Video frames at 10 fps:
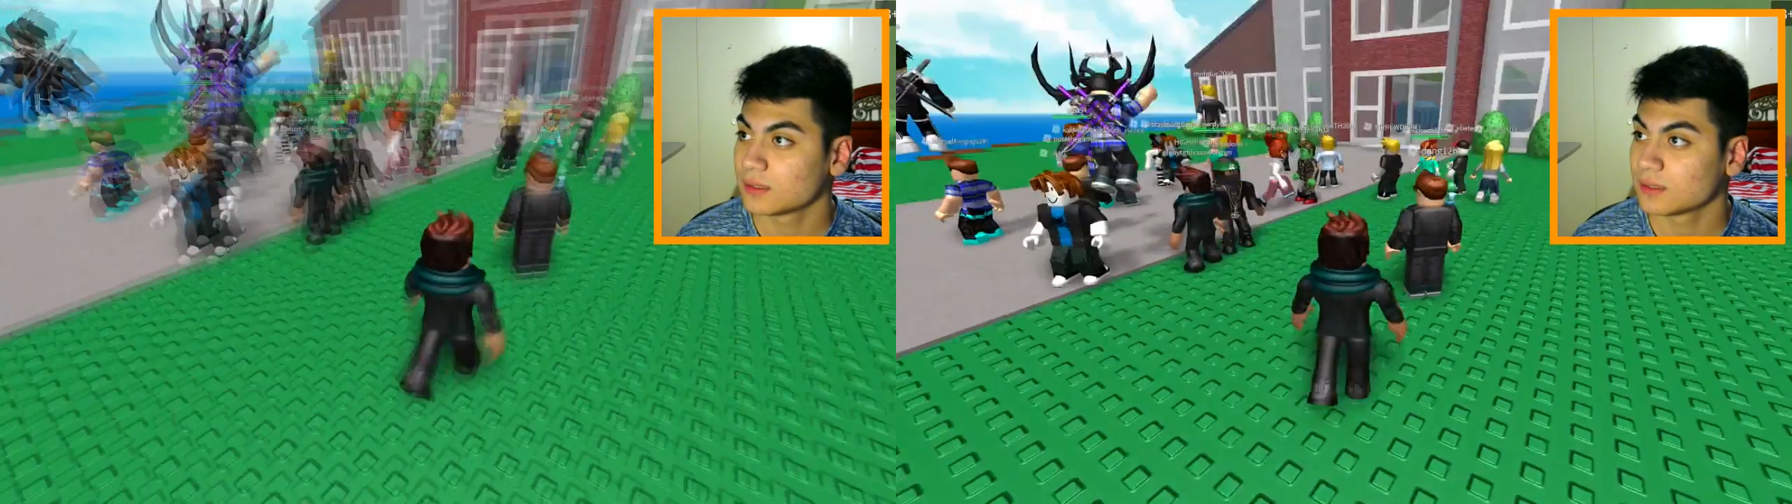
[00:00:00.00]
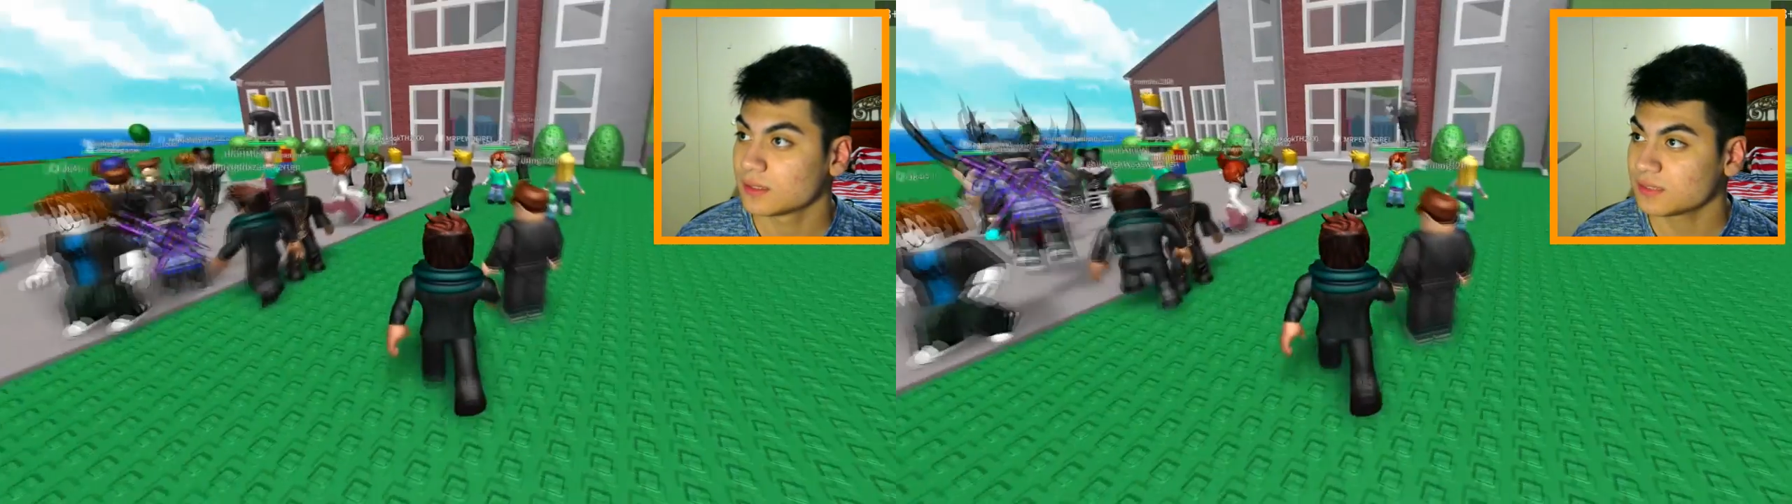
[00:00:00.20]

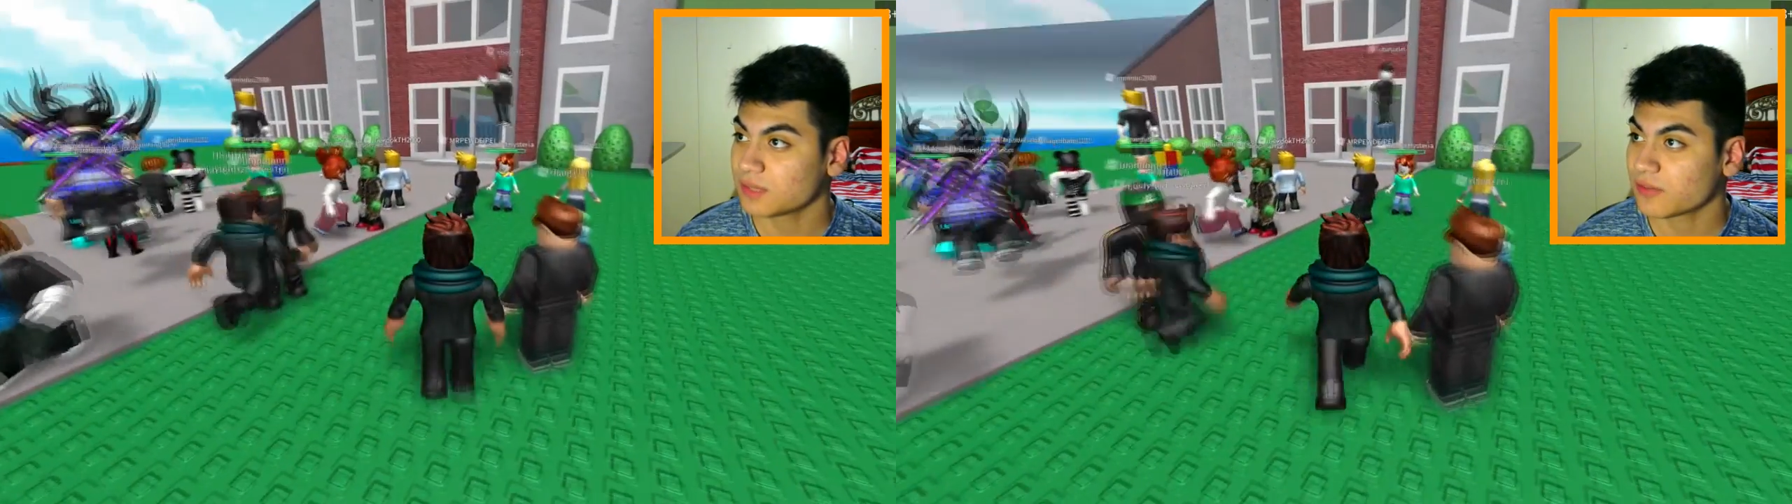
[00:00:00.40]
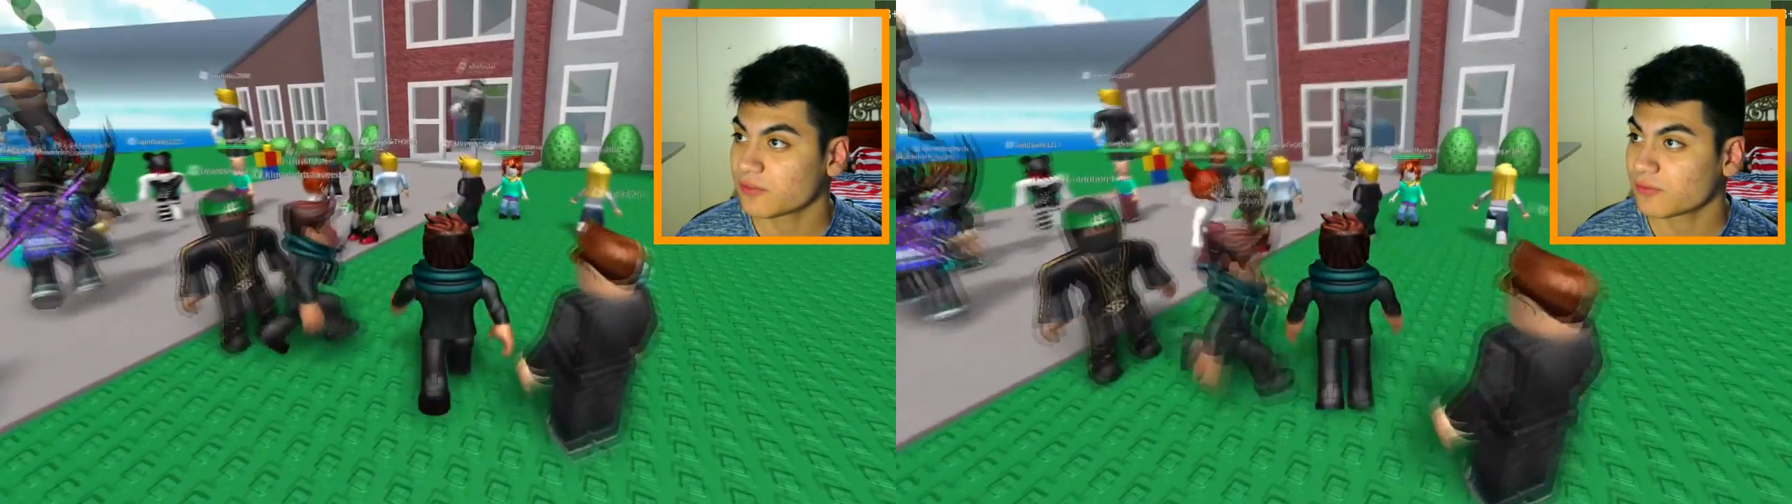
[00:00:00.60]
This is
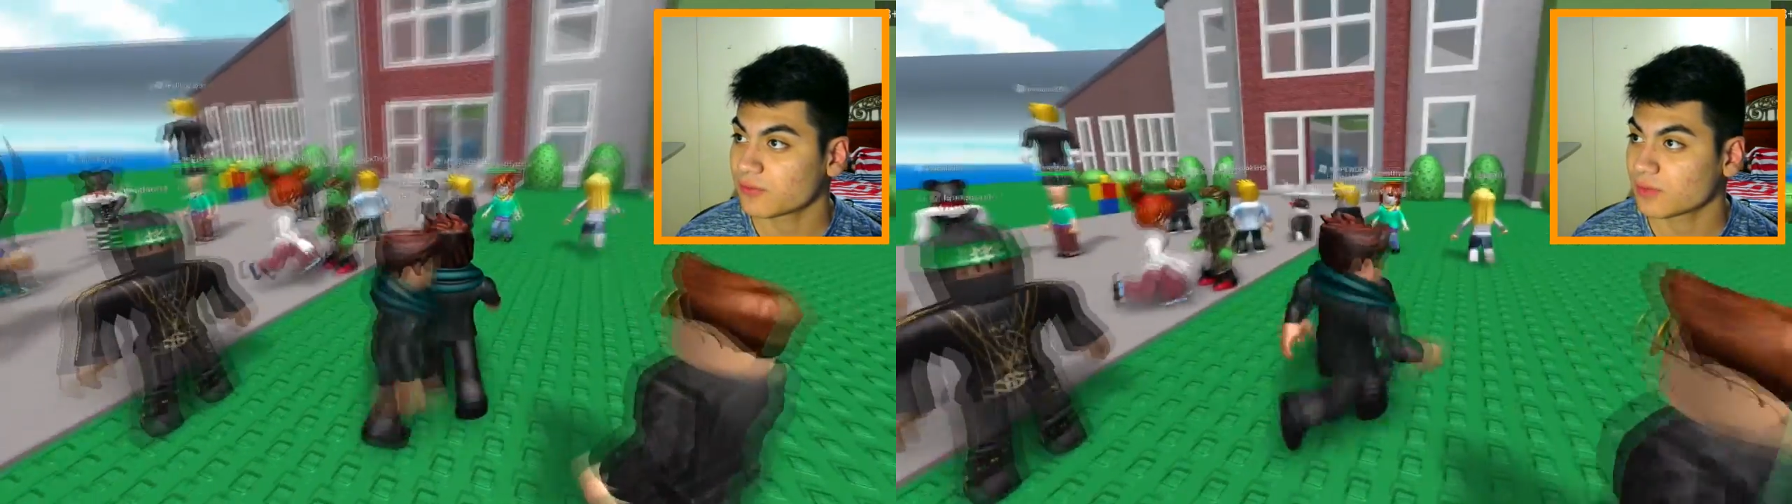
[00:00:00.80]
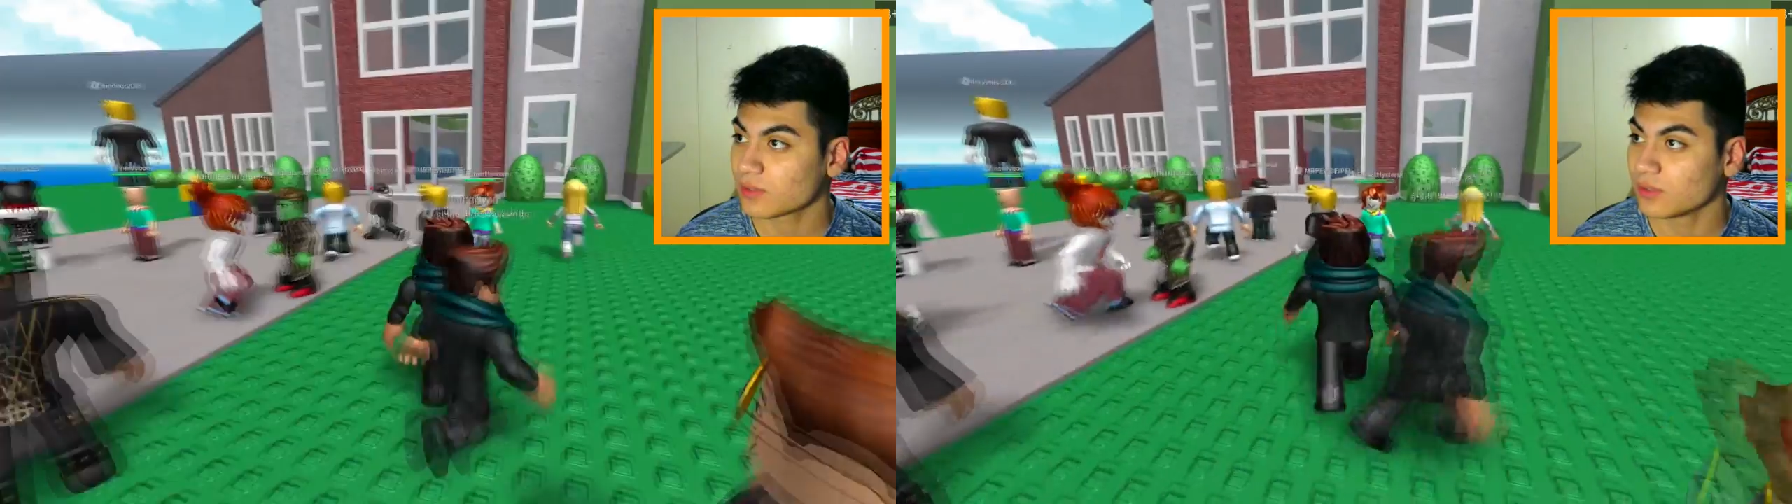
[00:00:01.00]
my
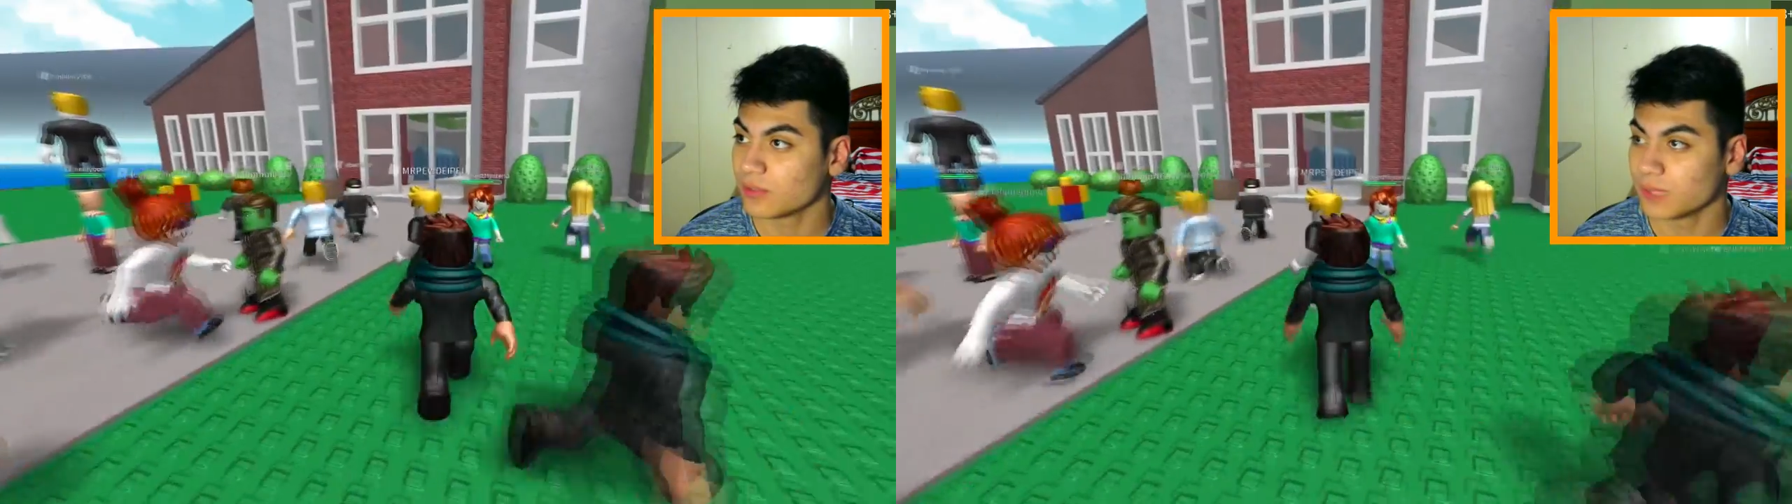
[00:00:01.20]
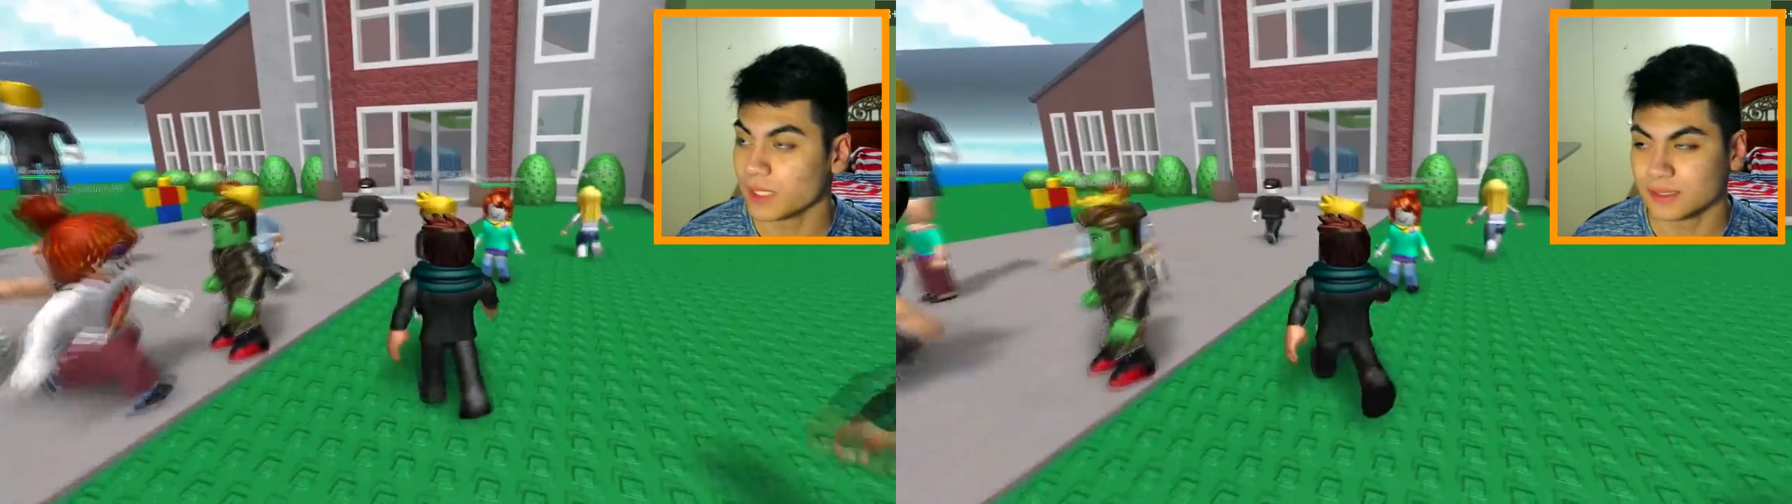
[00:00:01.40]
oh, never
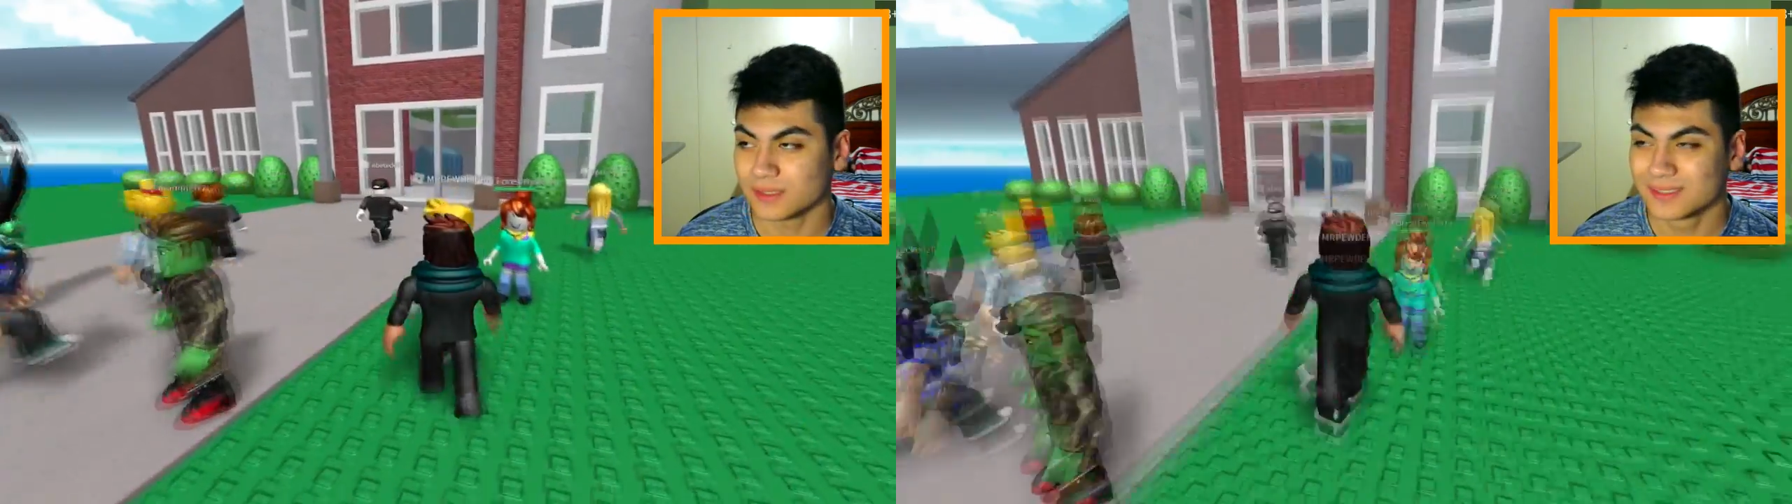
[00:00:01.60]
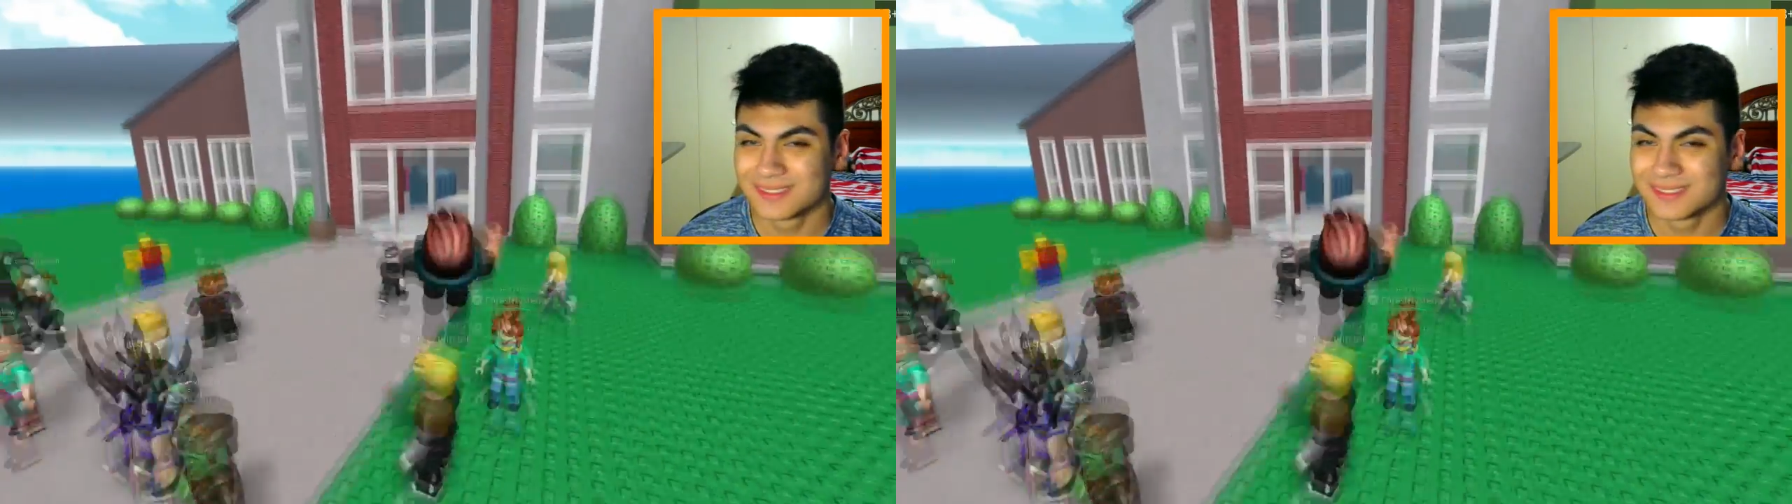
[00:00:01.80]
mind, I did.